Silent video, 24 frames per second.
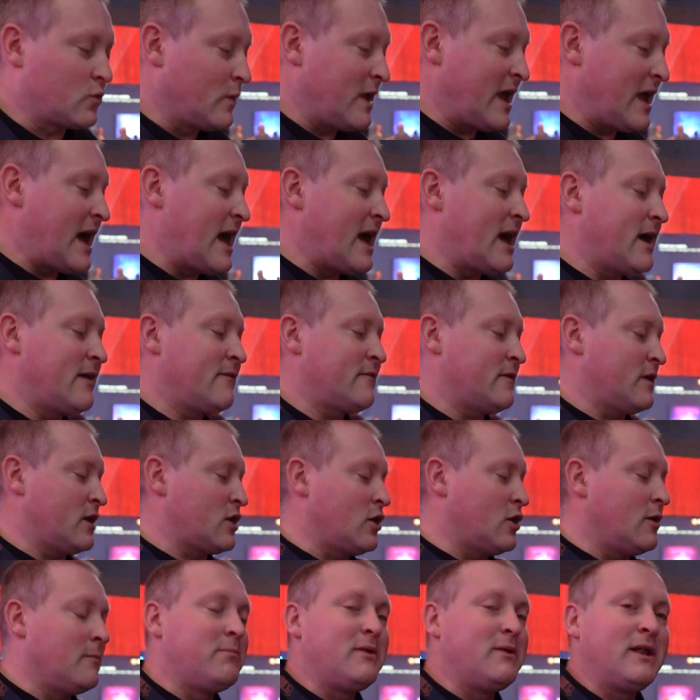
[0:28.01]
We have a
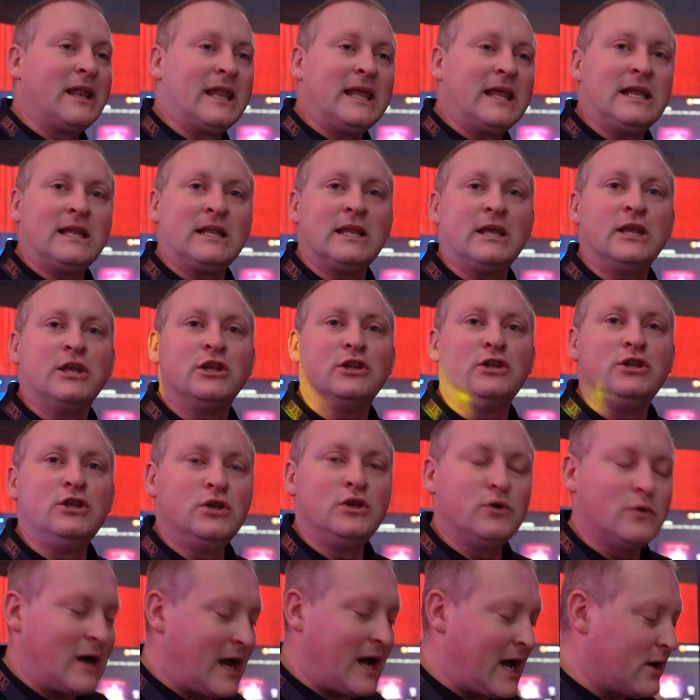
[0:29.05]
completely
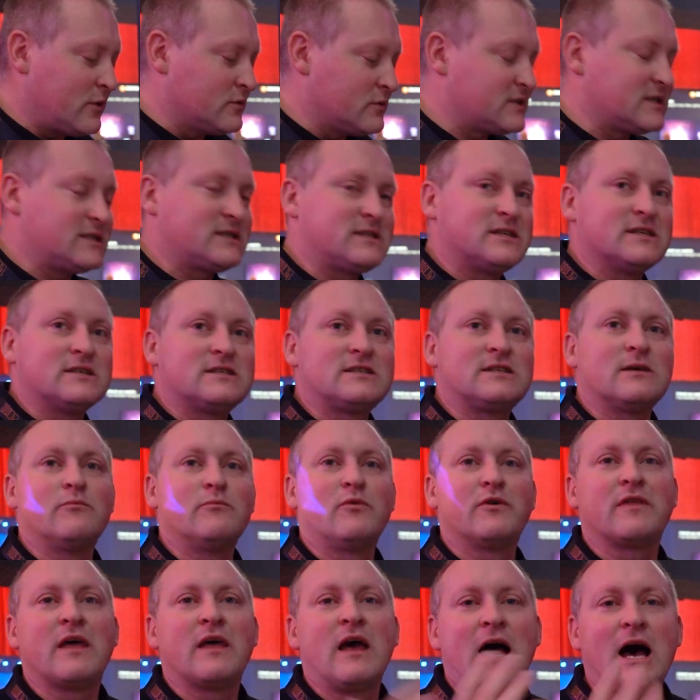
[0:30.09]
new housing system
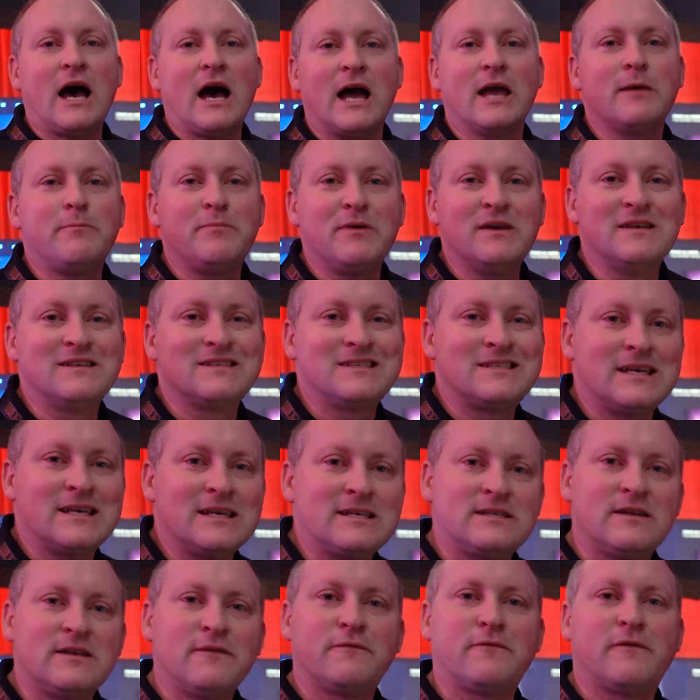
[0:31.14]
with I P
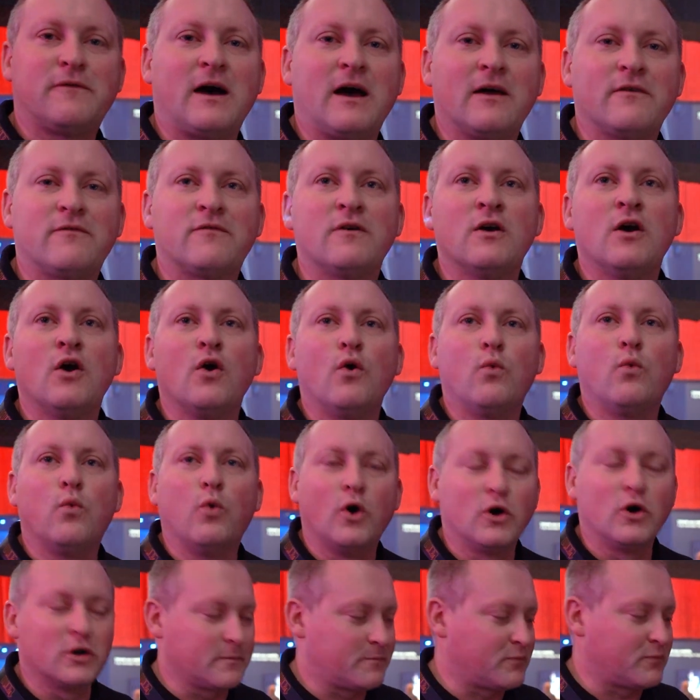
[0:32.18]
sixty-five
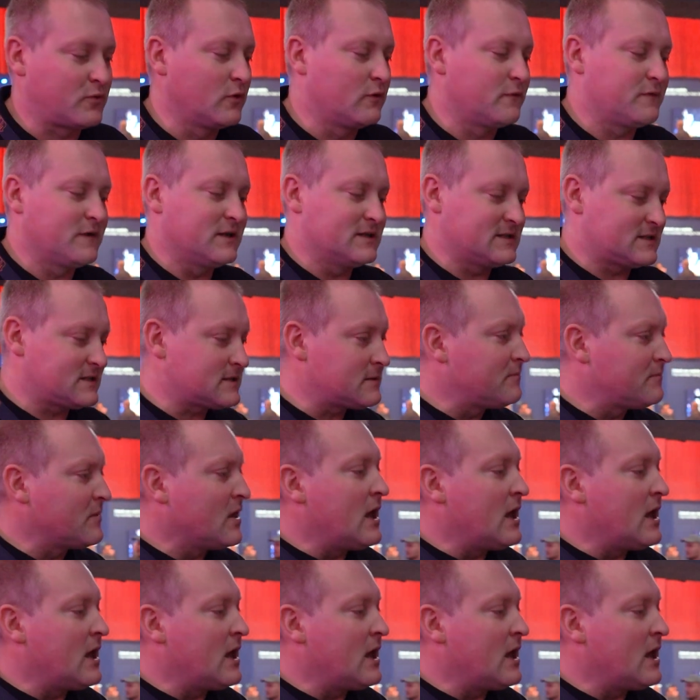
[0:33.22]
waterproofness.